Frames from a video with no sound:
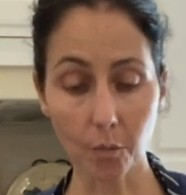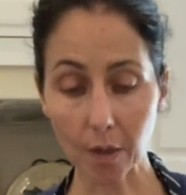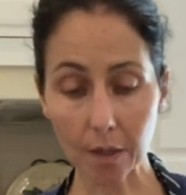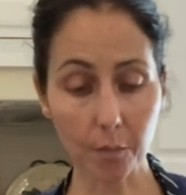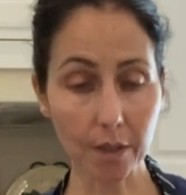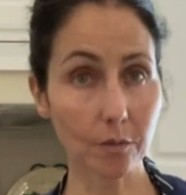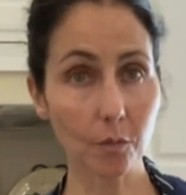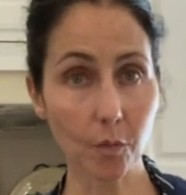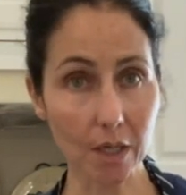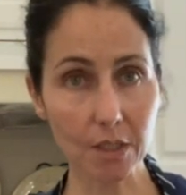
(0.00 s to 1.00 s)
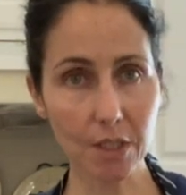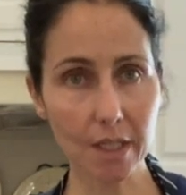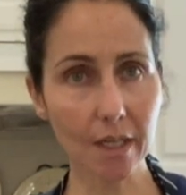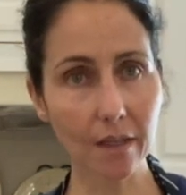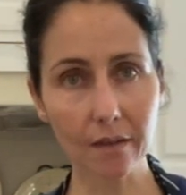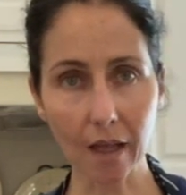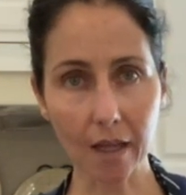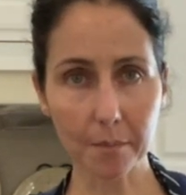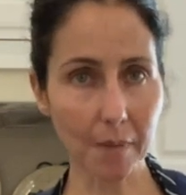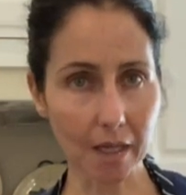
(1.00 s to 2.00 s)
Well, with 1 chicken,
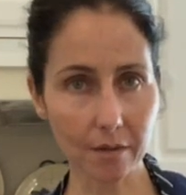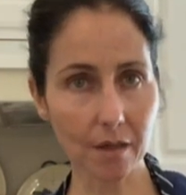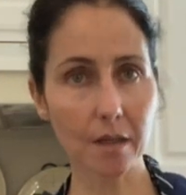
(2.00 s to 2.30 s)
I made